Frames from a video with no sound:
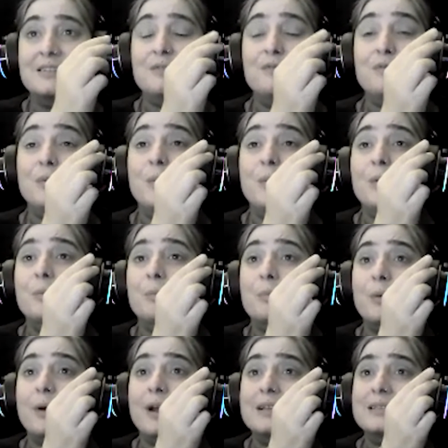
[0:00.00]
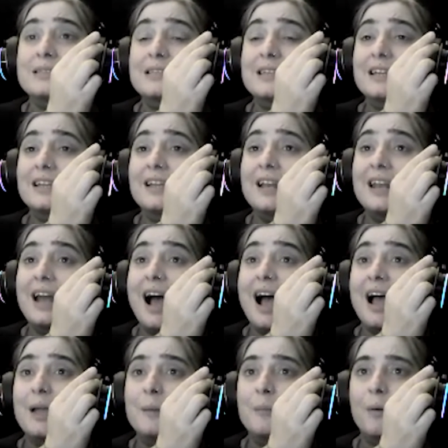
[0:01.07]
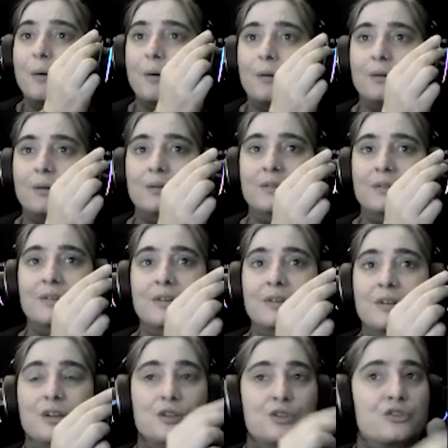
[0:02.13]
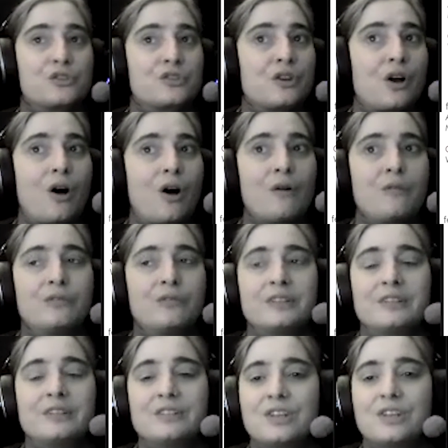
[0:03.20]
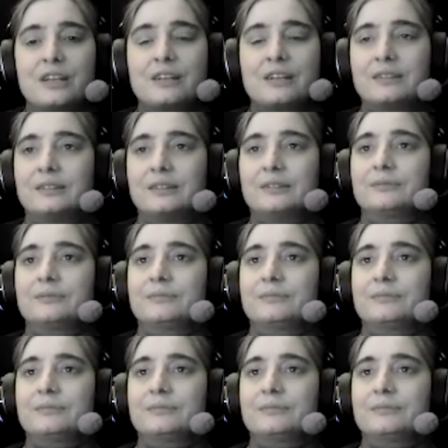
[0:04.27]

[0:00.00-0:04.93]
if you were pressing an eyeball, soft and gentle,